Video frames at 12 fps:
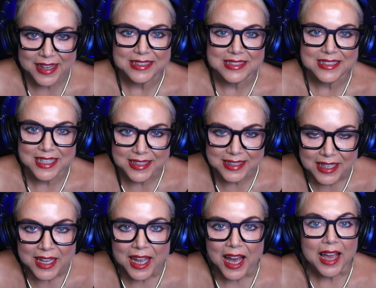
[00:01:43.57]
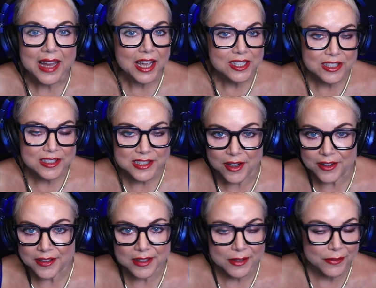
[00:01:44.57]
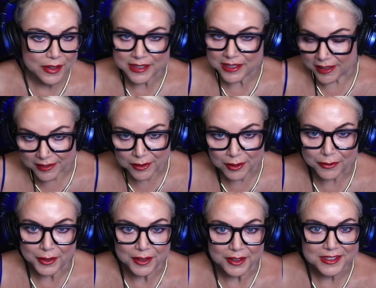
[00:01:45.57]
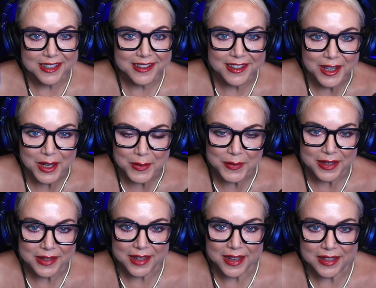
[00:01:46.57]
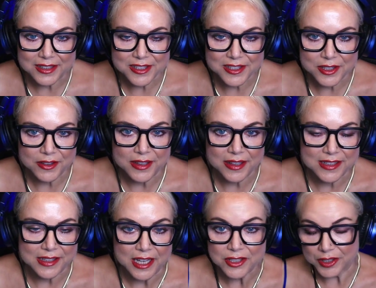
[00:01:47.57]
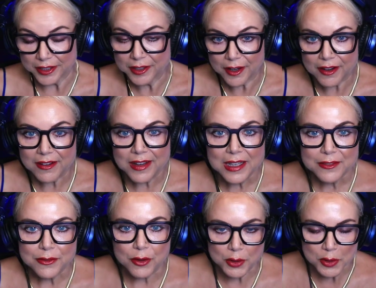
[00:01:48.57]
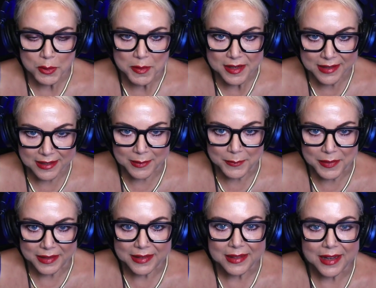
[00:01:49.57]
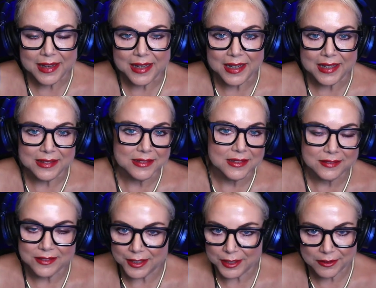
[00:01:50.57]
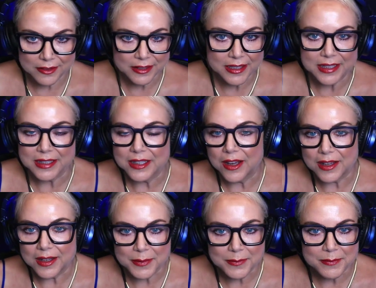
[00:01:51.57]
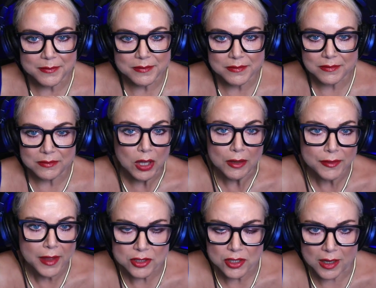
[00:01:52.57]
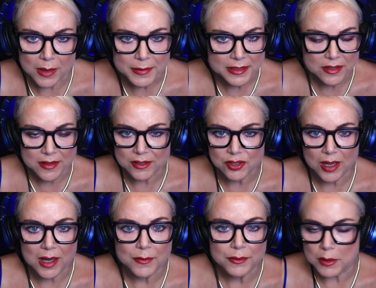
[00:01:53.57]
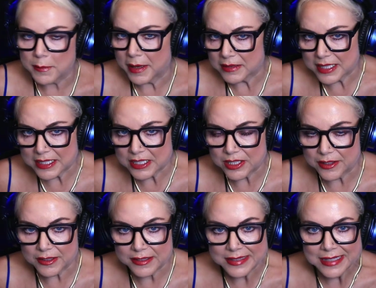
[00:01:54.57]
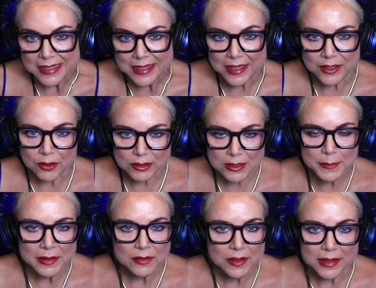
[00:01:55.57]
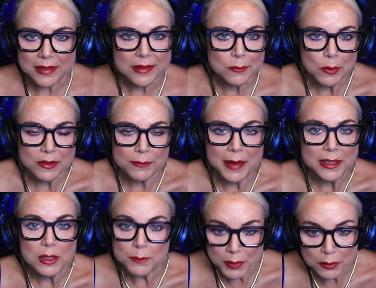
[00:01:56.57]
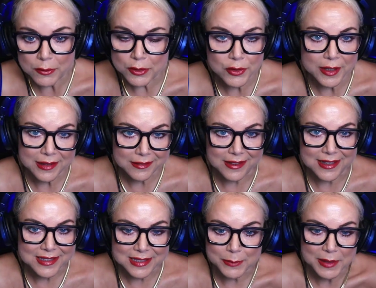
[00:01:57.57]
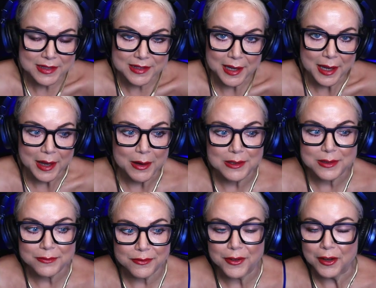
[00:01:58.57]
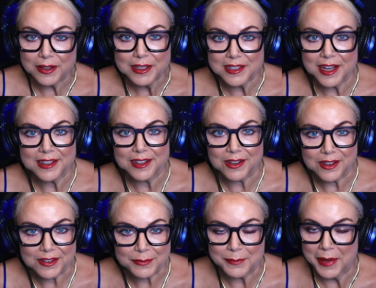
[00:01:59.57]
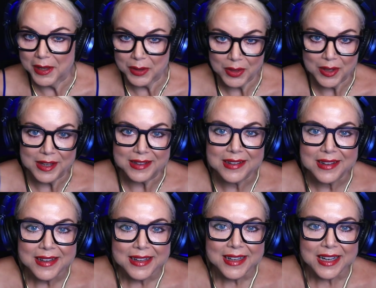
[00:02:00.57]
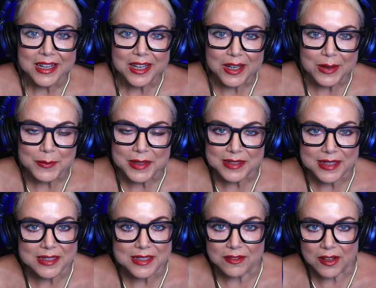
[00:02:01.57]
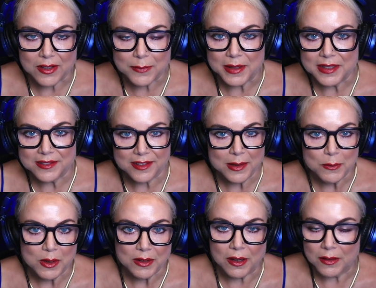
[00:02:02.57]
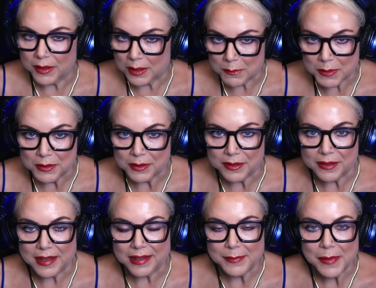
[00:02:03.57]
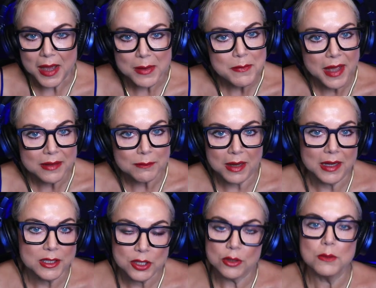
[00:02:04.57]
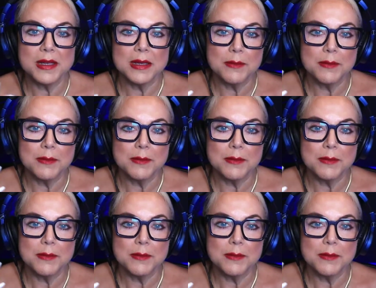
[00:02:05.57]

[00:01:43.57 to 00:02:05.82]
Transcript: I did. I actually started in a very technical field, um, and I actually started as an engineer for an orthopedic company, and literally um, loved that job and did that job for about six years. And ultimately, in one of my computer training classes, because I, I was fairly technical back then, um, because I did a lot of my design work on the computer, and I, I met my to be